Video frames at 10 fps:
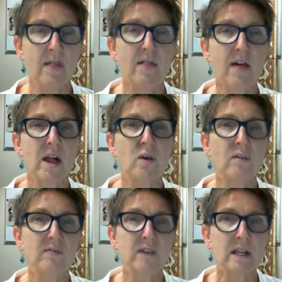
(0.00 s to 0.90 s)
that
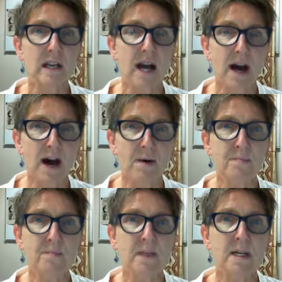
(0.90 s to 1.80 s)
often
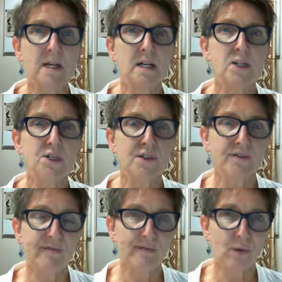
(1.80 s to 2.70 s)
come to the
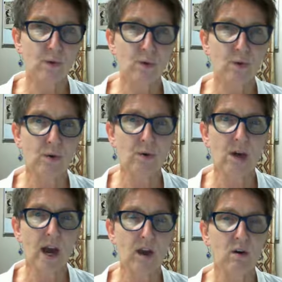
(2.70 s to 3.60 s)
fore
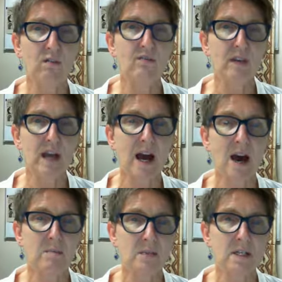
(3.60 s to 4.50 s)
and often
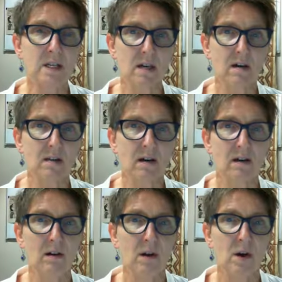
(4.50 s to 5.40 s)
come
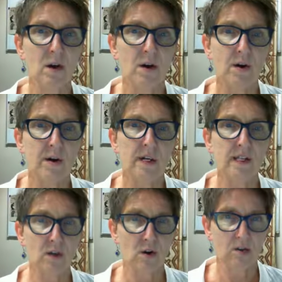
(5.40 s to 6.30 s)
together
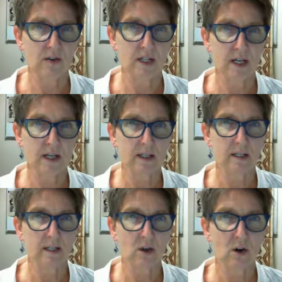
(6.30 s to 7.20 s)
in the
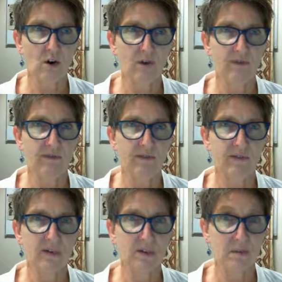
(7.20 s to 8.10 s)
context
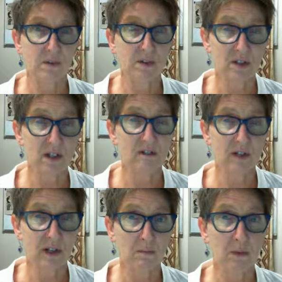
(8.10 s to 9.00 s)
of community
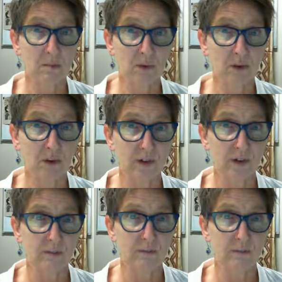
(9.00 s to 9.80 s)
development work.